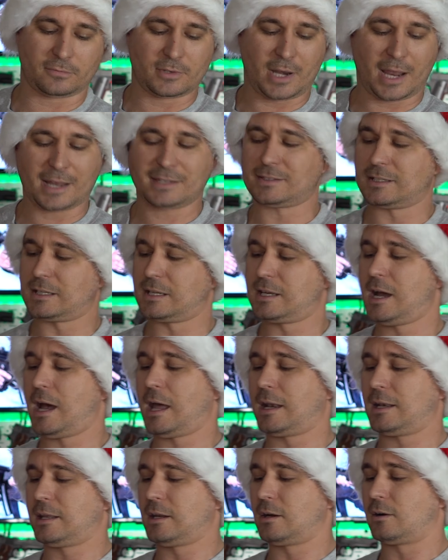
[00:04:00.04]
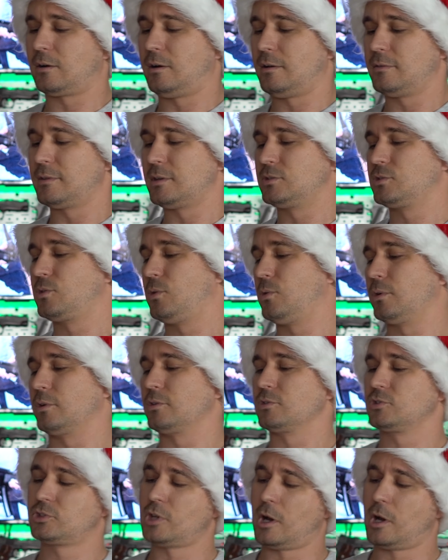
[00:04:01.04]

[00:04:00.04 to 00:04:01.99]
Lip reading: nice and cut here on these corners.